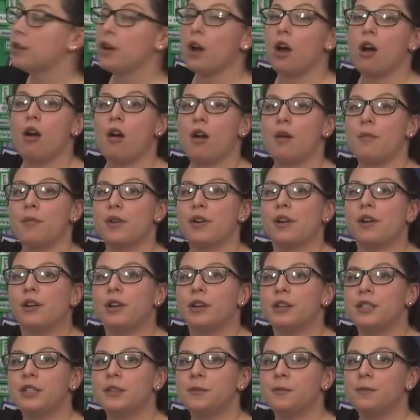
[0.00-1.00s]
the armor
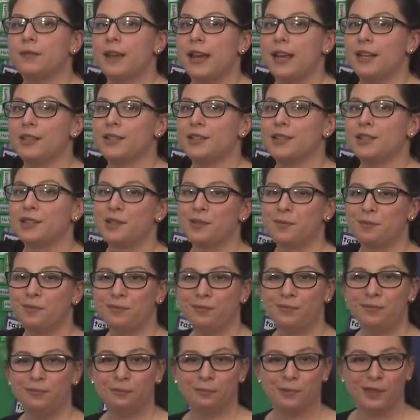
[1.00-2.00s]
defense.
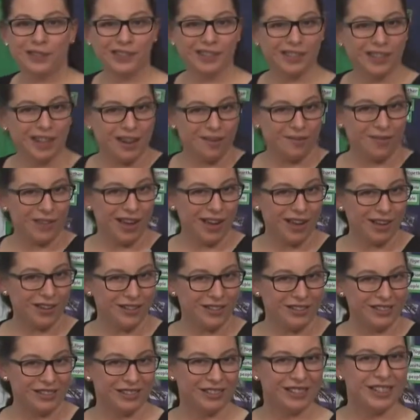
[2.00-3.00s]
Buen
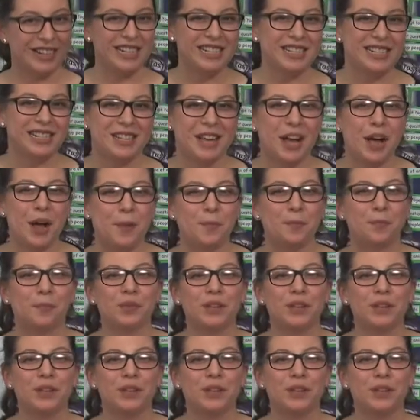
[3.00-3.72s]
trabajo, great job.